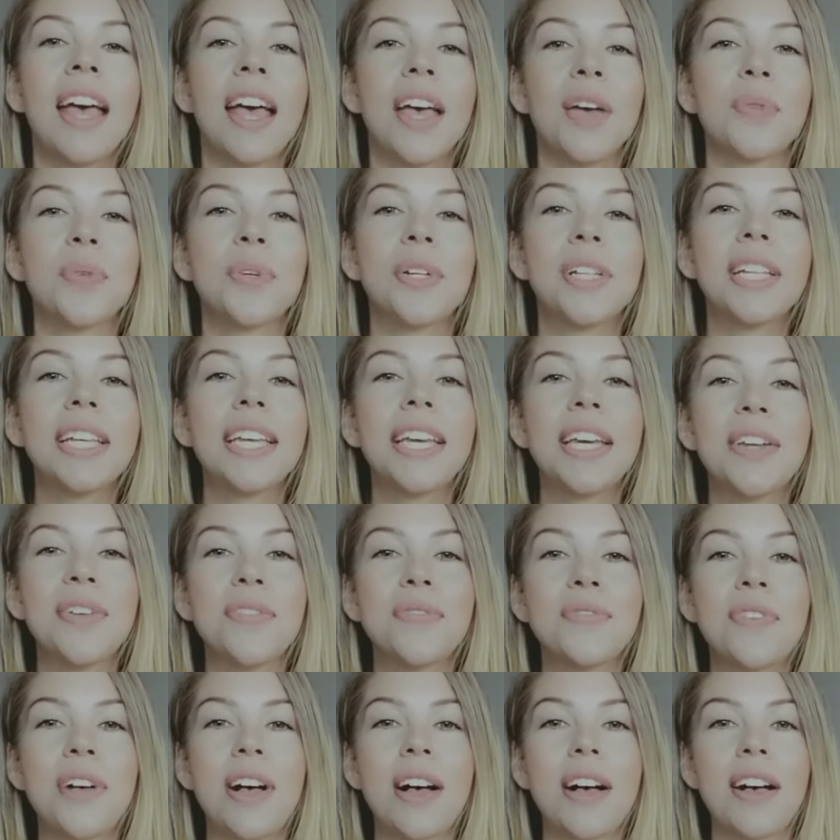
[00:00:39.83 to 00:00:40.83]
really
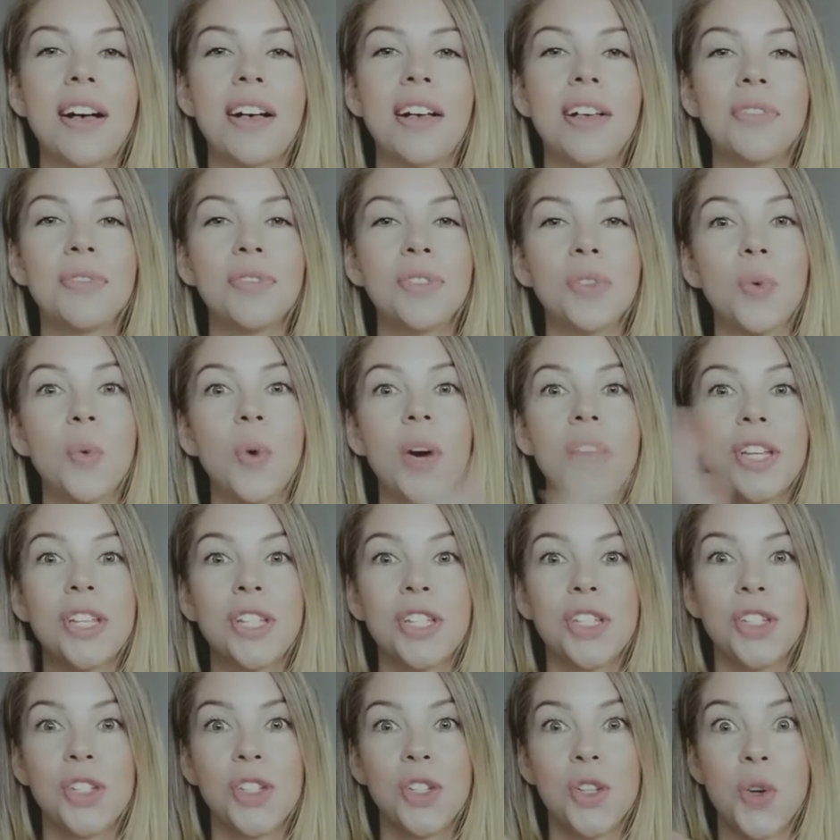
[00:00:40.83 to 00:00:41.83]
involves what
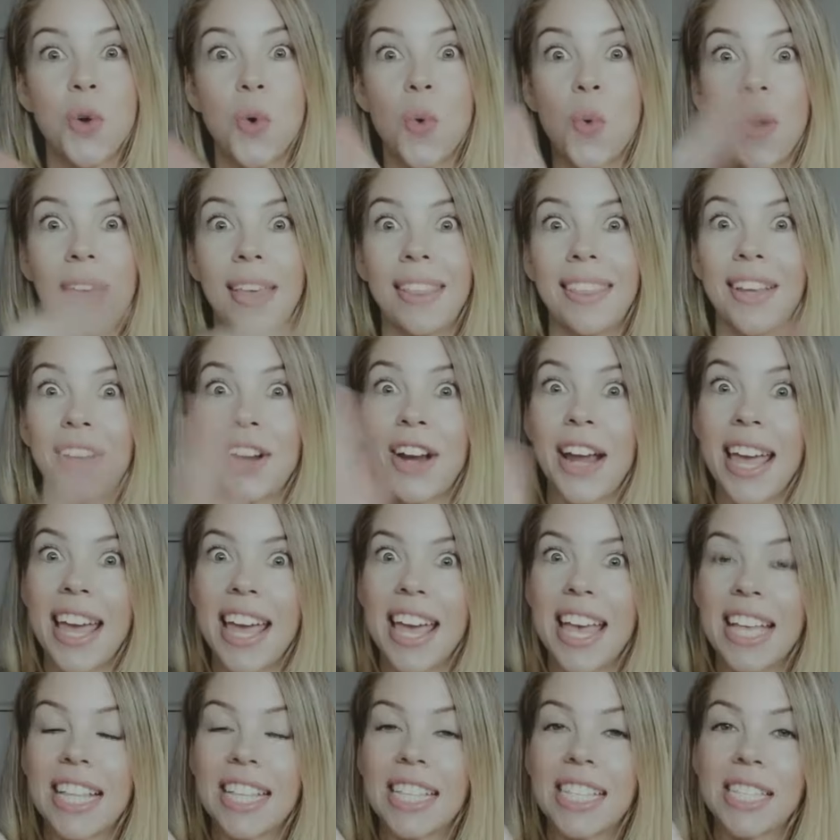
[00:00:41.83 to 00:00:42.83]
to do with your
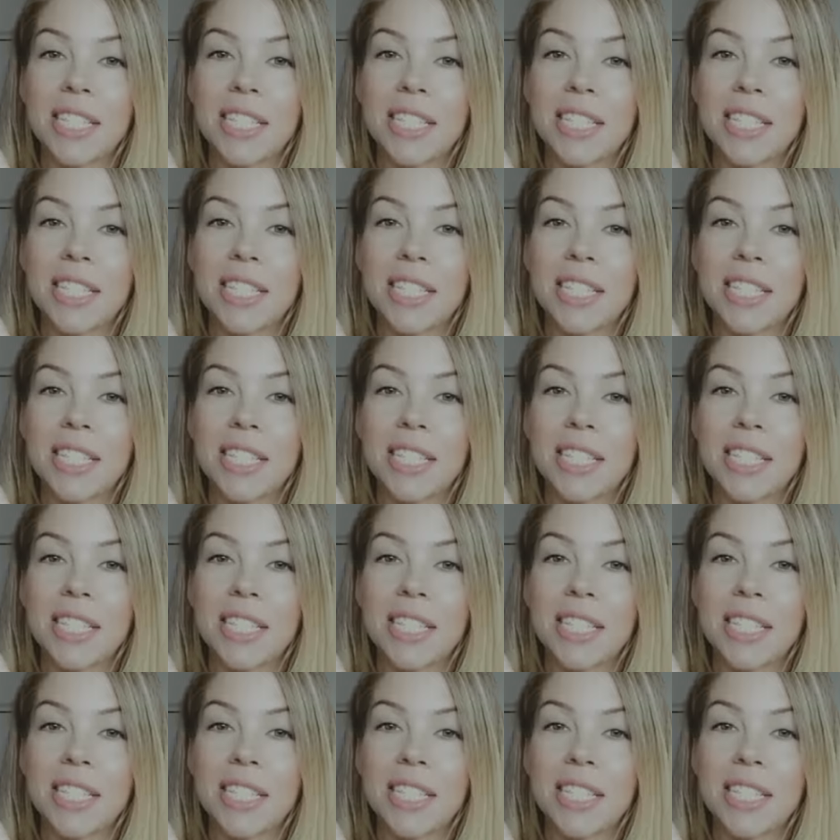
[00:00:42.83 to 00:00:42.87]
hands.